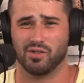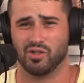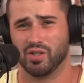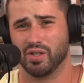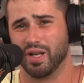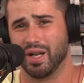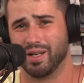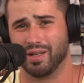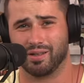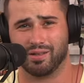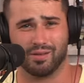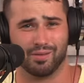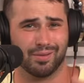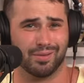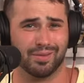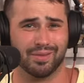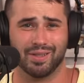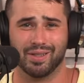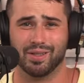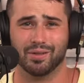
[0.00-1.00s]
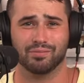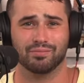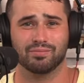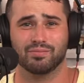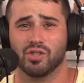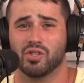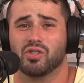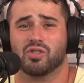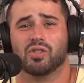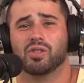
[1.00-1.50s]
genetic or you know
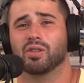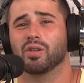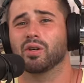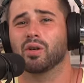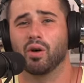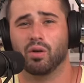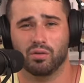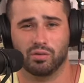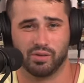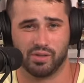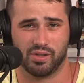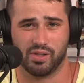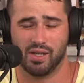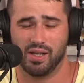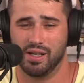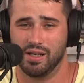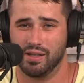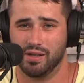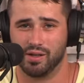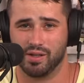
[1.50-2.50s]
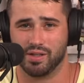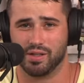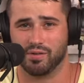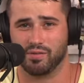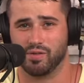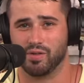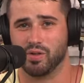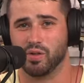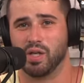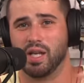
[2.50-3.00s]
just certain goals are different.